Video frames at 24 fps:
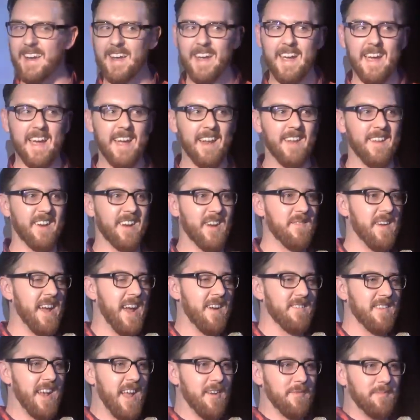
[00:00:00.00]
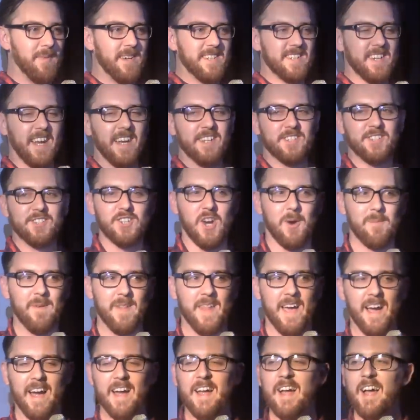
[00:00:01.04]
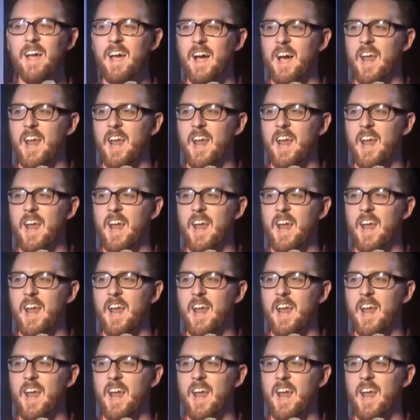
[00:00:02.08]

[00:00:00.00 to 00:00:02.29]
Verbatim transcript: Yeah, look at me. I've left my teaching job and that.